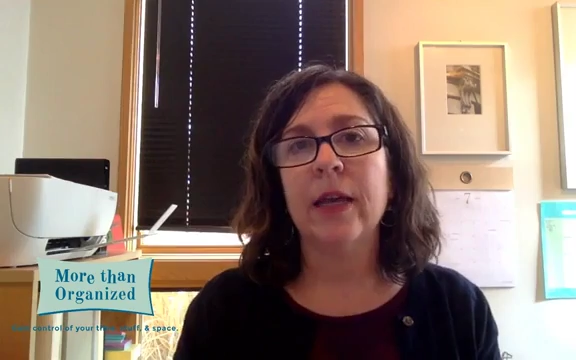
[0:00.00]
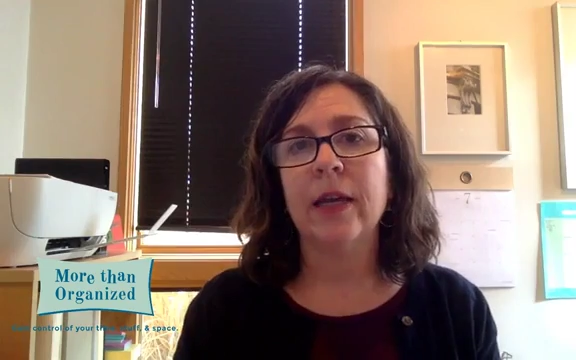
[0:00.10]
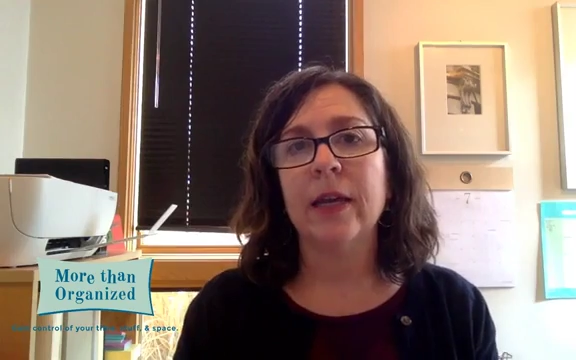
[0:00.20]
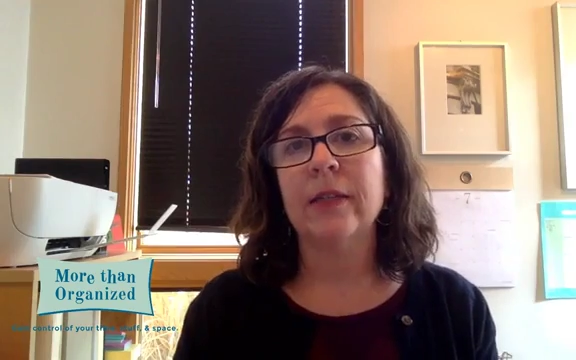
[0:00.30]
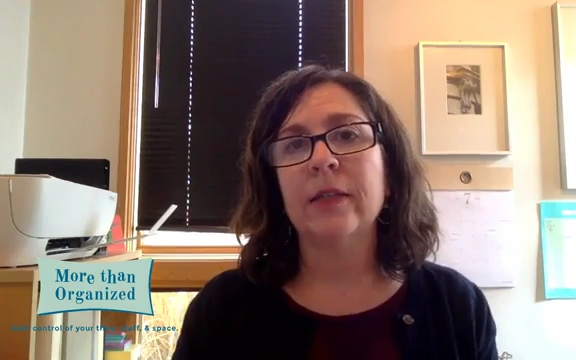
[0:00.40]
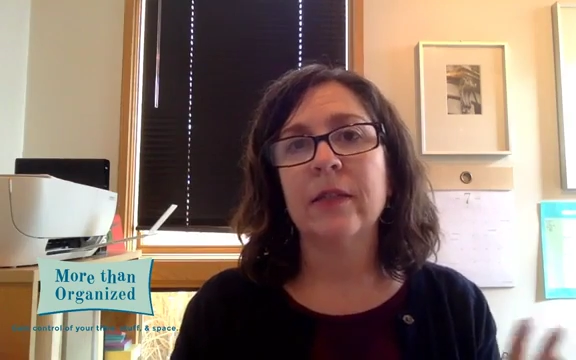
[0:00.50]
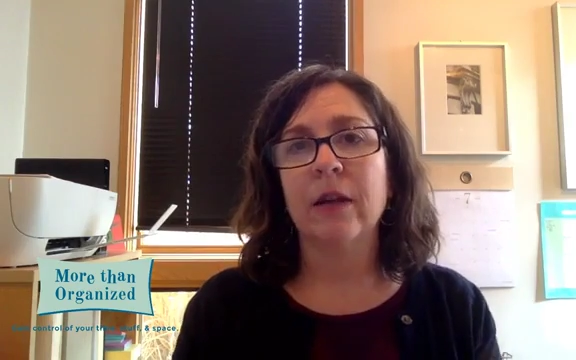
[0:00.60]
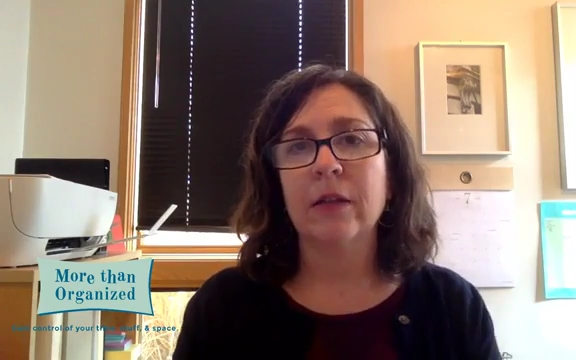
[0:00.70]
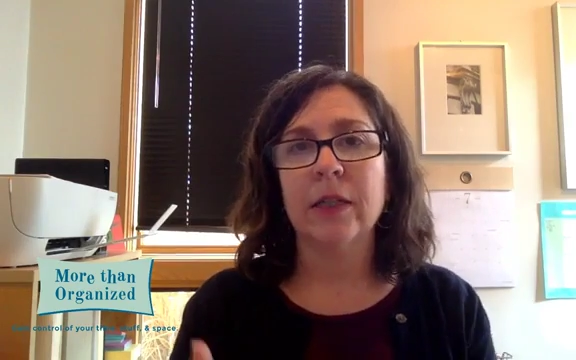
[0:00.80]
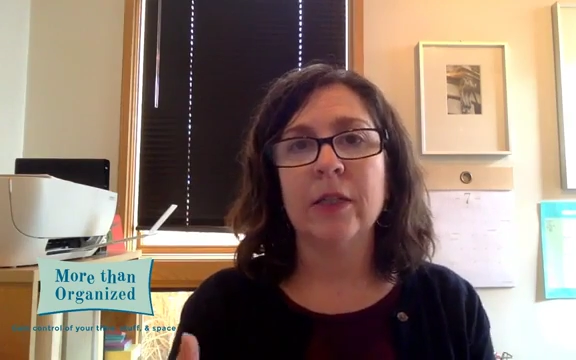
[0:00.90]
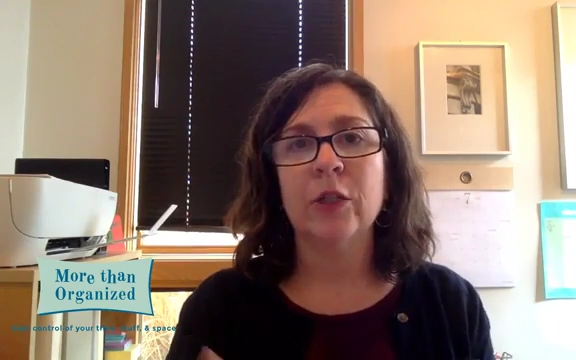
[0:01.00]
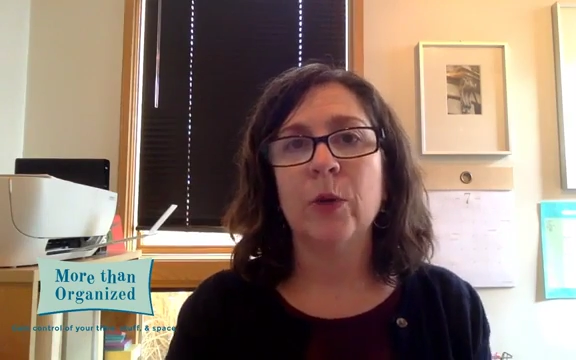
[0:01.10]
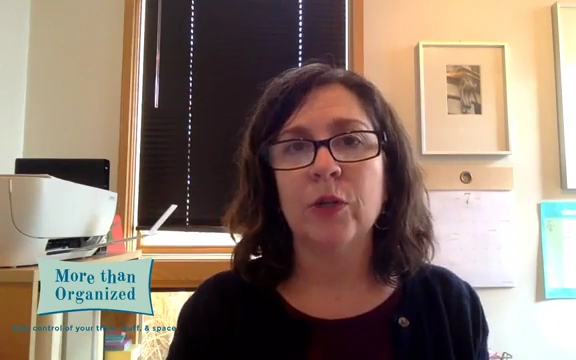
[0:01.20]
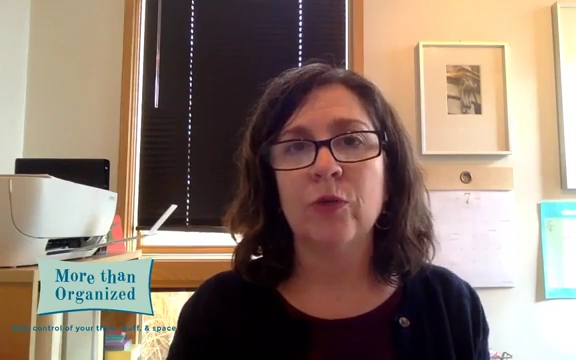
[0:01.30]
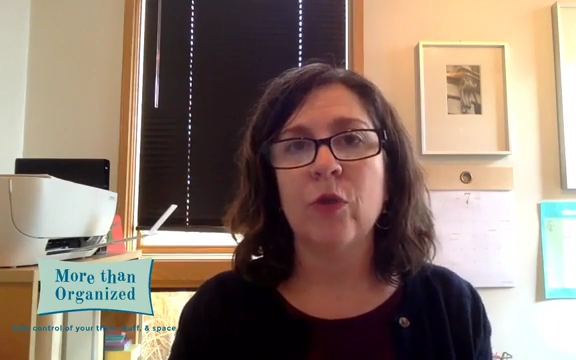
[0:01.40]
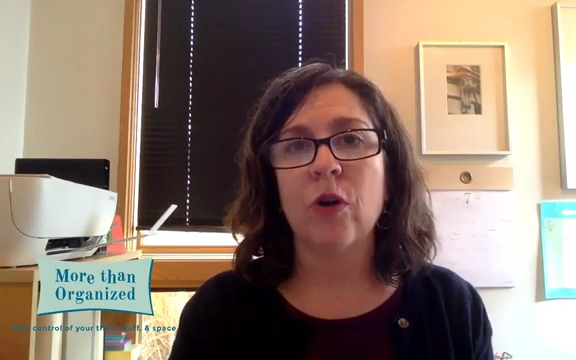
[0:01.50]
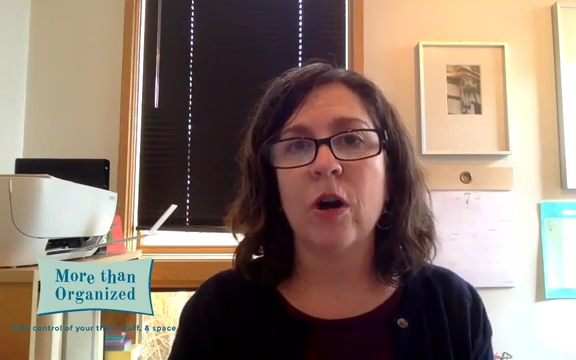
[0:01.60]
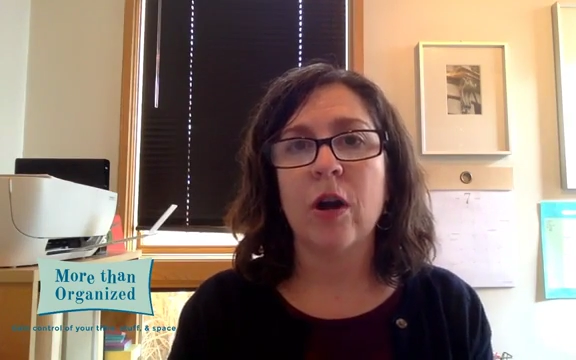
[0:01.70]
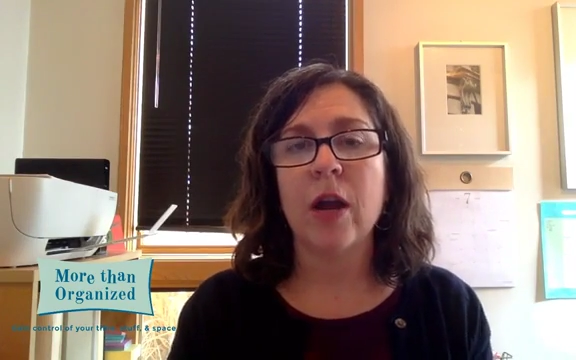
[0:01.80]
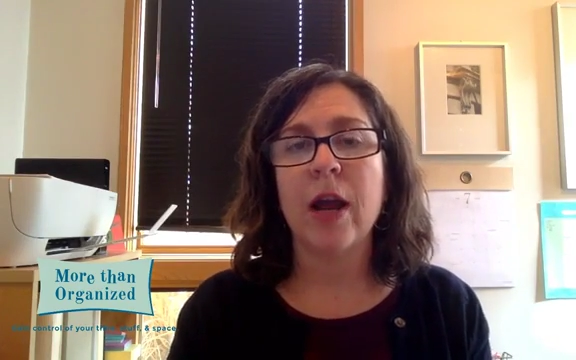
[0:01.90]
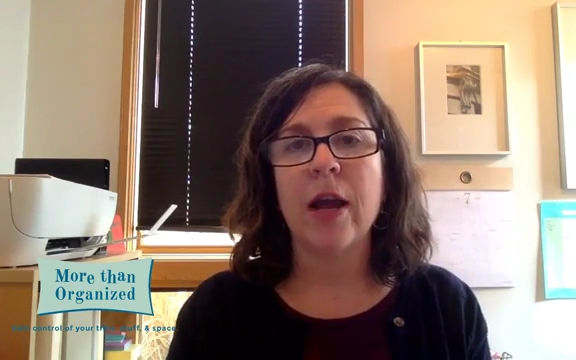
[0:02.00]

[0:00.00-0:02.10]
gets sucked into a drawer